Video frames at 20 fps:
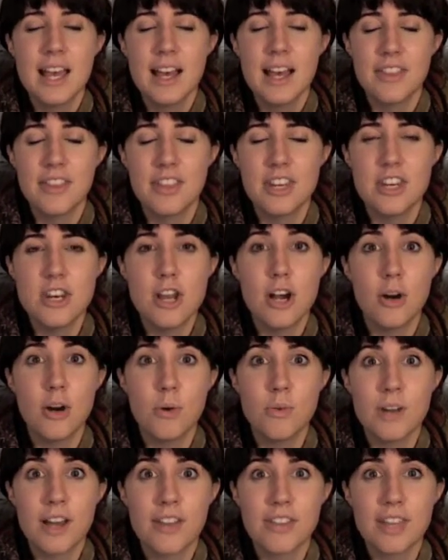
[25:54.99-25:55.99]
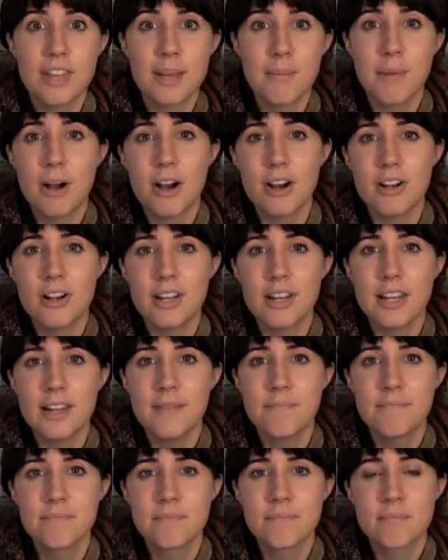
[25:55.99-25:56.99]
the Know-Nothing Party.
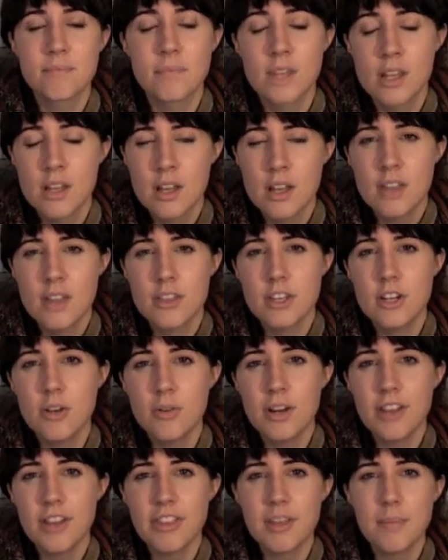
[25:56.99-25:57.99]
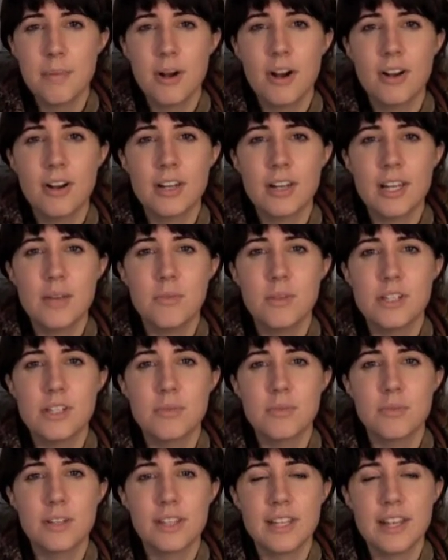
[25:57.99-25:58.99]
The Know-Nothing Party
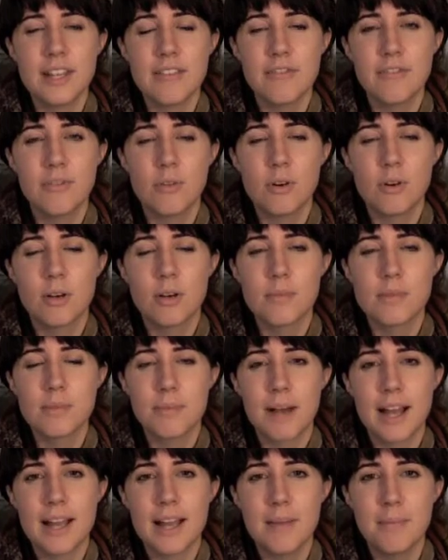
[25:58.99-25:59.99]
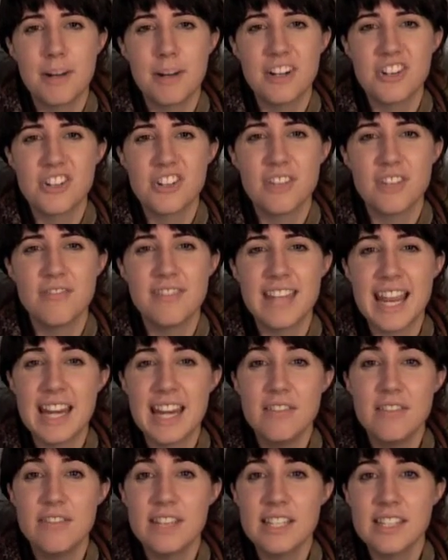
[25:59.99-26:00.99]
was really formed by a bunch of
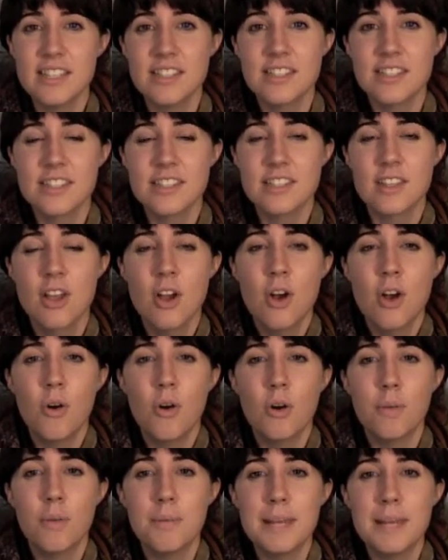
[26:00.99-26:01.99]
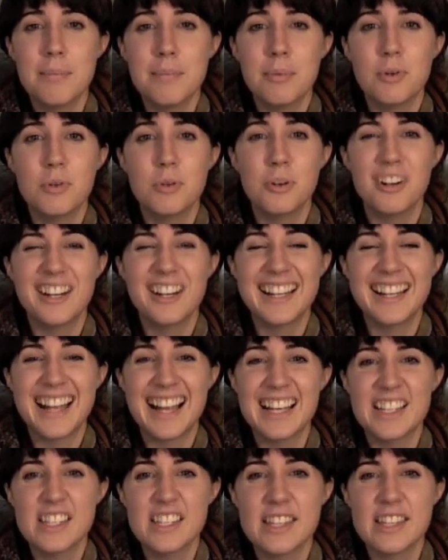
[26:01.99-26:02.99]
nativists or people who were
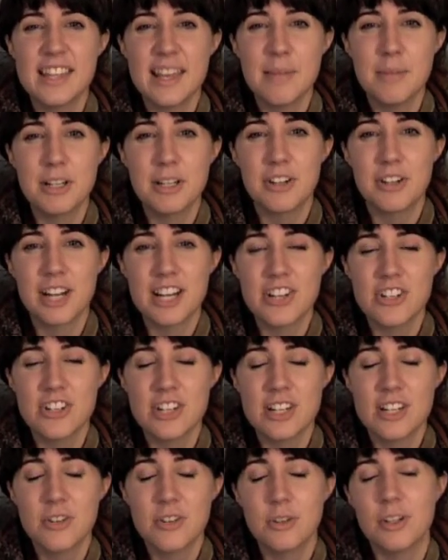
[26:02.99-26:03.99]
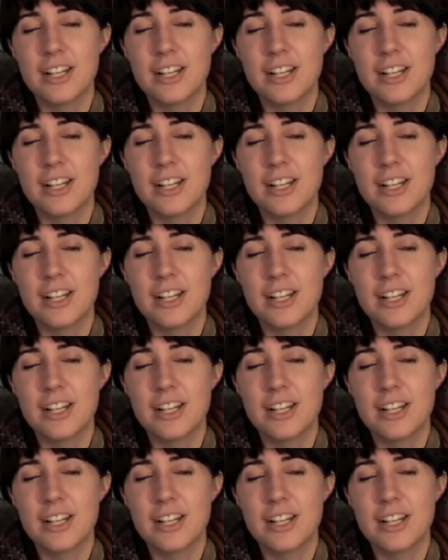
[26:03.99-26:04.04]
against the immigration or